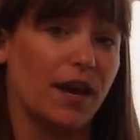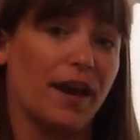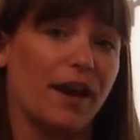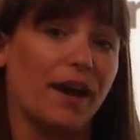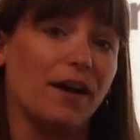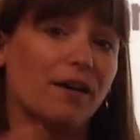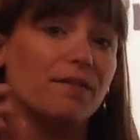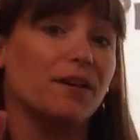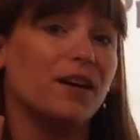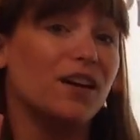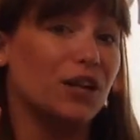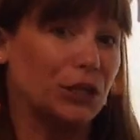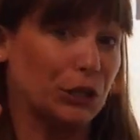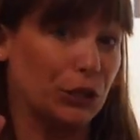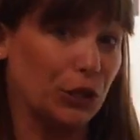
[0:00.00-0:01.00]
have
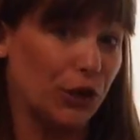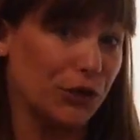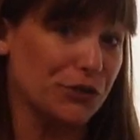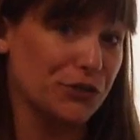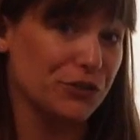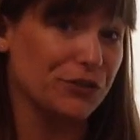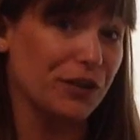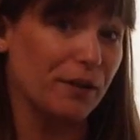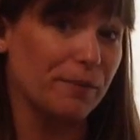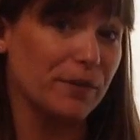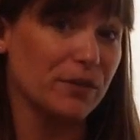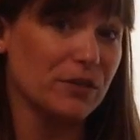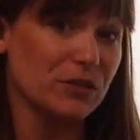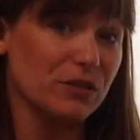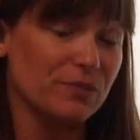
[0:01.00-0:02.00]
larger
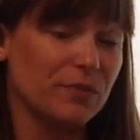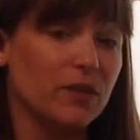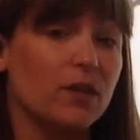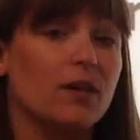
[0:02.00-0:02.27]
numbers